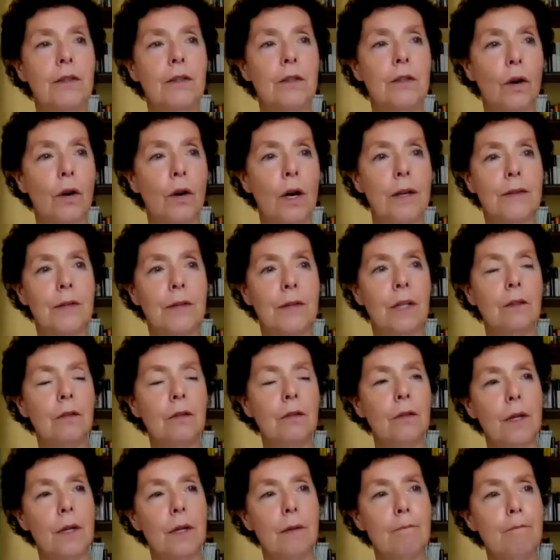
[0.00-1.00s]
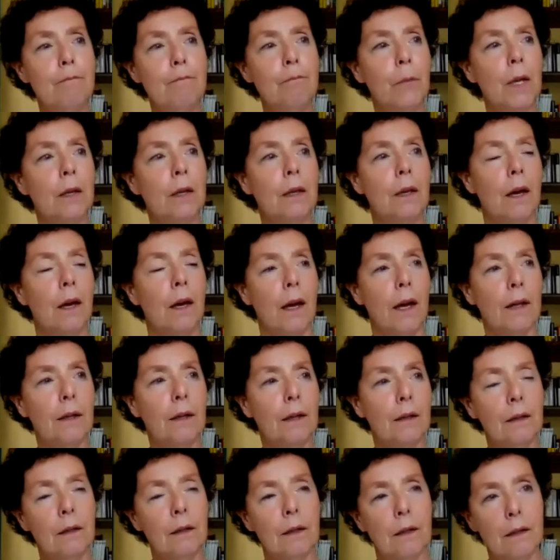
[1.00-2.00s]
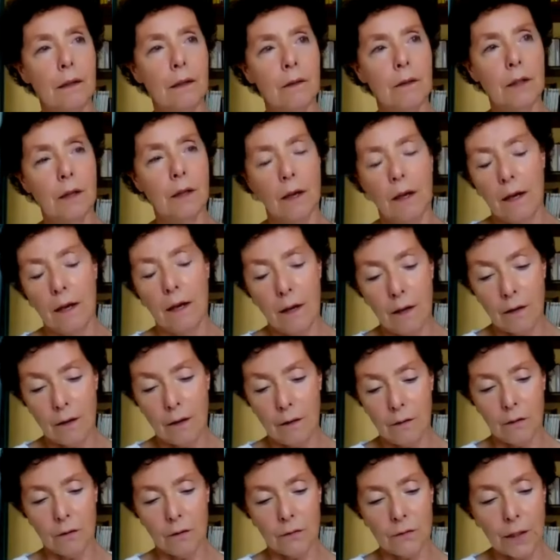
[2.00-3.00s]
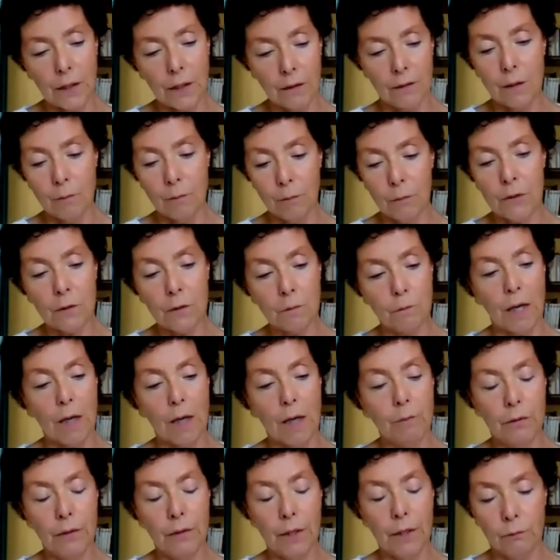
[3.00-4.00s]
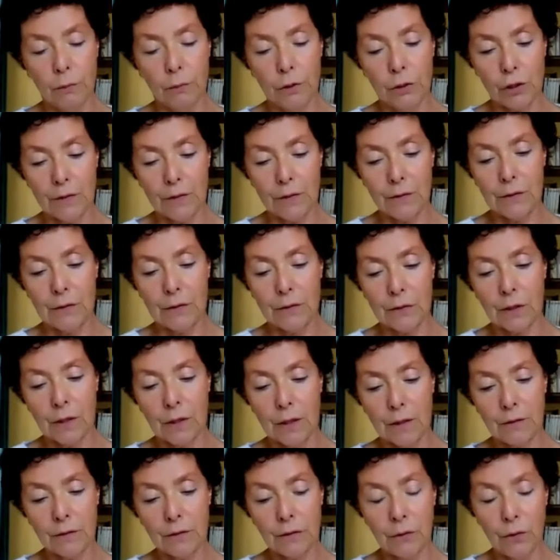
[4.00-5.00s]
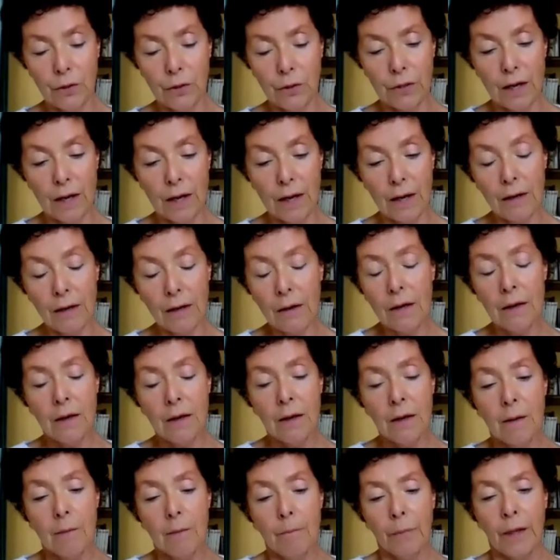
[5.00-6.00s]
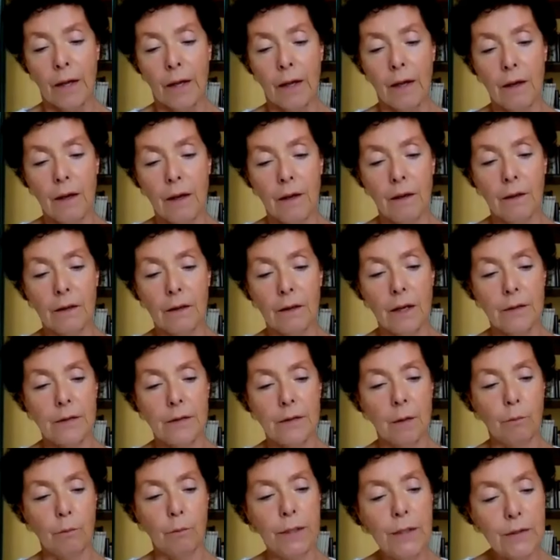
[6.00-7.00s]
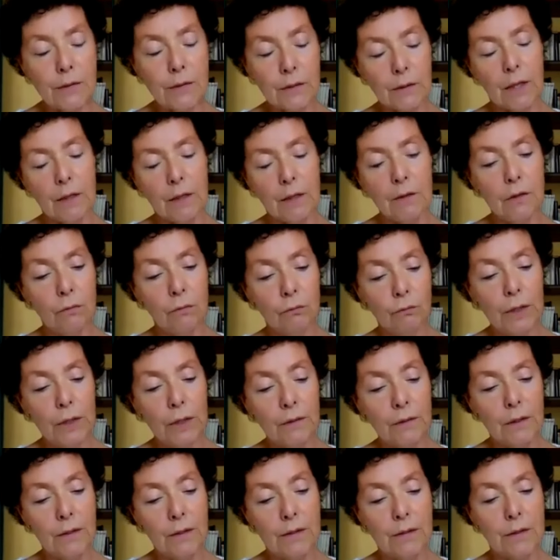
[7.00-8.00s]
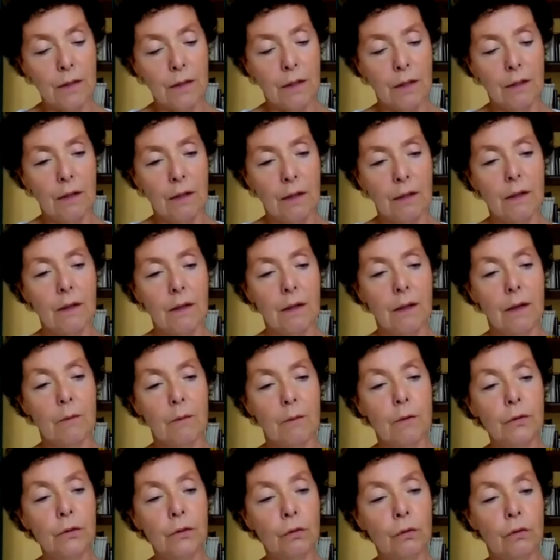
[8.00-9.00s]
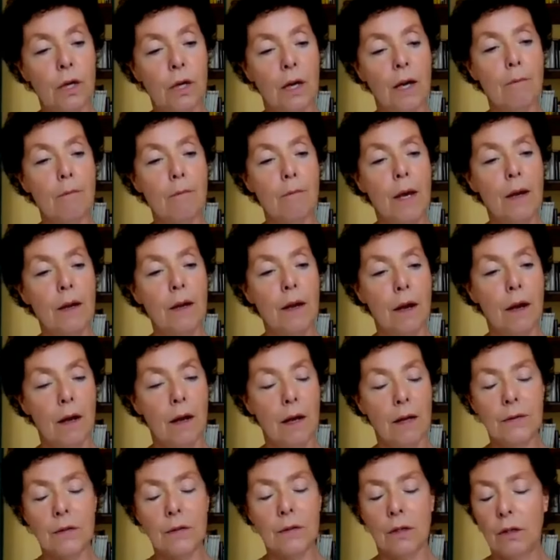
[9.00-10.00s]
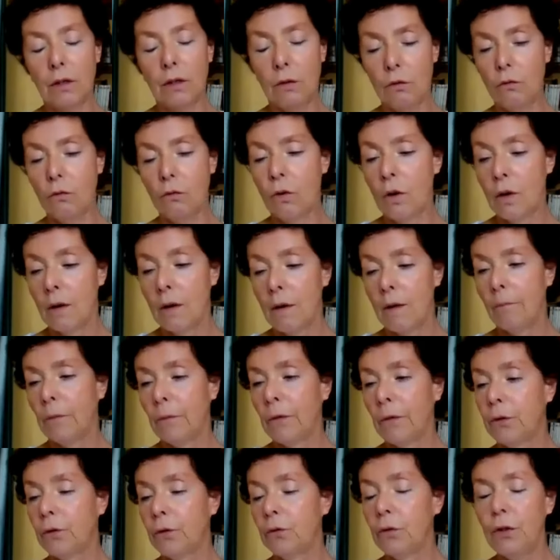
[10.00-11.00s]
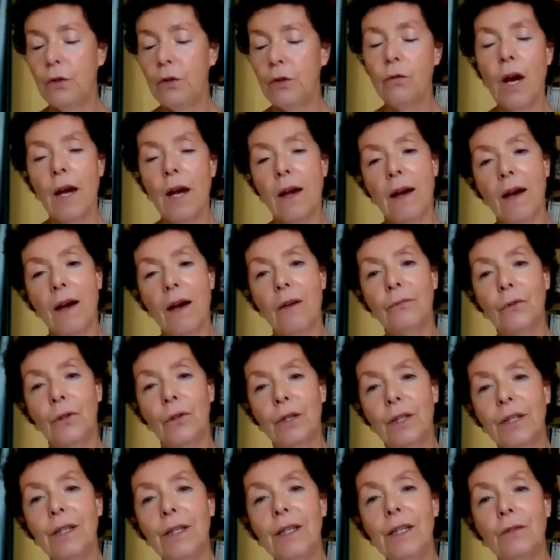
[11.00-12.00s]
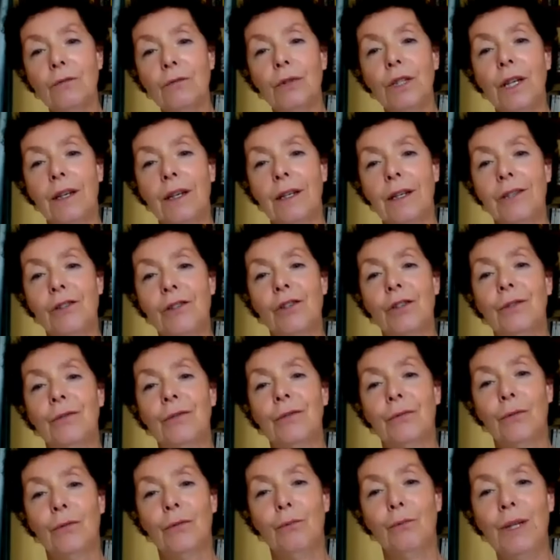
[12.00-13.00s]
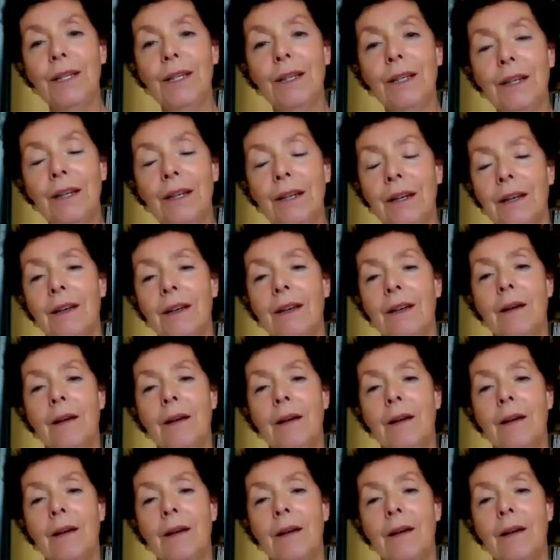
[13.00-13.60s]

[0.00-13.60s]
and so i said to them I, I sent them this paper that we just discussed, you and I. And I said, please, can you read this? And I want to come and ask you, do you have a key reagent for me